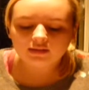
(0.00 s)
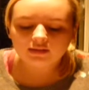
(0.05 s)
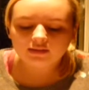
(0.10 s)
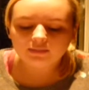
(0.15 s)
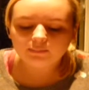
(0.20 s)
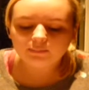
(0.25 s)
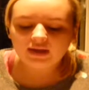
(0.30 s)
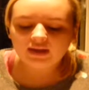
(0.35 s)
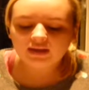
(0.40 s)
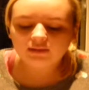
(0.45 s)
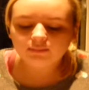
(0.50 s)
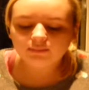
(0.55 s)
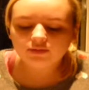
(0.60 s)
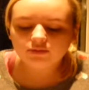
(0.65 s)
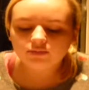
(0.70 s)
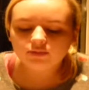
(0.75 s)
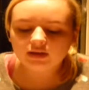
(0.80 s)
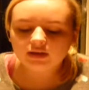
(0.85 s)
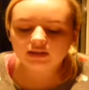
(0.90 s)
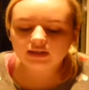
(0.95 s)
Space
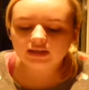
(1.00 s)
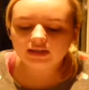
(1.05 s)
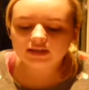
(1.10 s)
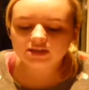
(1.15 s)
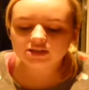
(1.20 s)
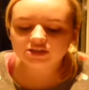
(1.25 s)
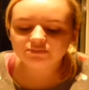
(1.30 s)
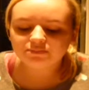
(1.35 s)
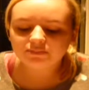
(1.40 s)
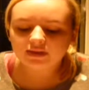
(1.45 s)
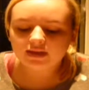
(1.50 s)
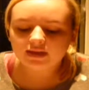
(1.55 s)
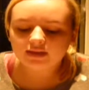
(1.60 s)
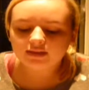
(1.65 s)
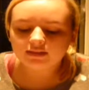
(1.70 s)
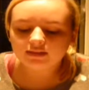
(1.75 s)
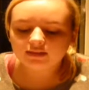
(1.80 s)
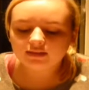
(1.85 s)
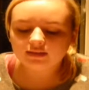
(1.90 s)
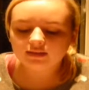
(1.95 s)
between each
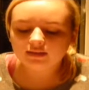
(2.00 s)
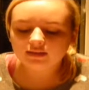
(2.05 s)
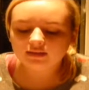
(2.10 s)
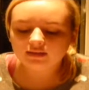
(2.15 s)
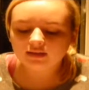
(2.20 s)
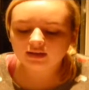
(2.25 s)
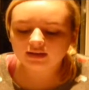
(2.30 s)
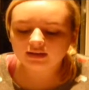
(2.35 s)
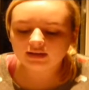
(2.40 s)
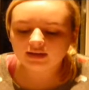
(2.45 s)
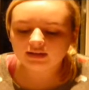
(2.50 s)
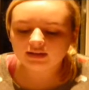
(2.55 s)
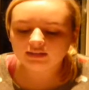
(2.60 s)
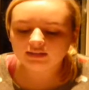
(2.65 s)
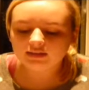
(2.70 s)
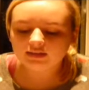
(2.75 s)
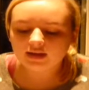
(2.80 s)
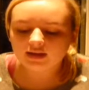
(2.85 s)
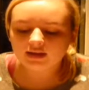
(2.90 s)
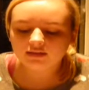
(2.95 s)
beat can
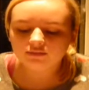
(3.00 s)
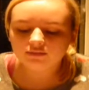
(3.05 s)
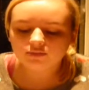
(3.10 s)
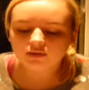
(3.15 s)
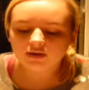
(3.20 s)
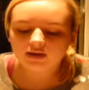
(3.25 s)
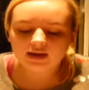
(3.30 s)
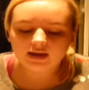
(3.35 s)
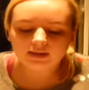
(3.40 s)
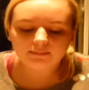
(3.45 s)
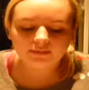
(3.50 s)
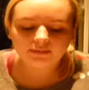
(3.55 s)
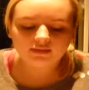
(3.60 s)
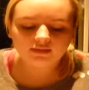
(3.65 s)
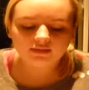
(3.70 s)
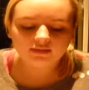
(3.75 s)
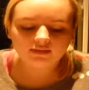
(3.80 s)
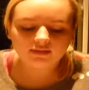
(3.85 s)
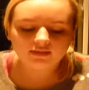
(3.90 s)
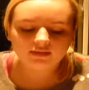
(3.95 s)
indicate what
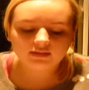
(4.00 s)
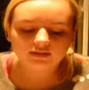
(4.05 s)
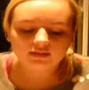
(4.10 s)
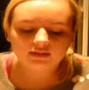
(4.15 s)
happens.